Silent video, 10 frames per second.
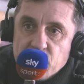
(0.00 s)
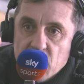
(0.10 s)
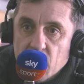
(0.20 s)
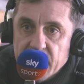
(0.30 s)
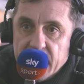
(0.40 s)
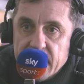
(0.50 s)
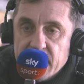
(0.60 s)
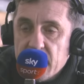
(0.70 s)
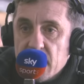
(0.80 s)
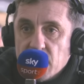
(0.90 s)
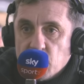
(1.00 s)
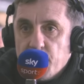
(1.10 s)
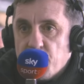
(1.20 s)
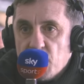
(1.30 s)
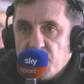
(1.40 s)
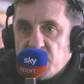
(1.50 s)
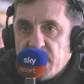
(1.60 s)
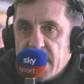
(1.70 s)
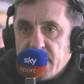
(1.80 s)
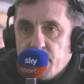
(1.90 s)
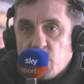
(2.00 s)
going in to improve the stadium,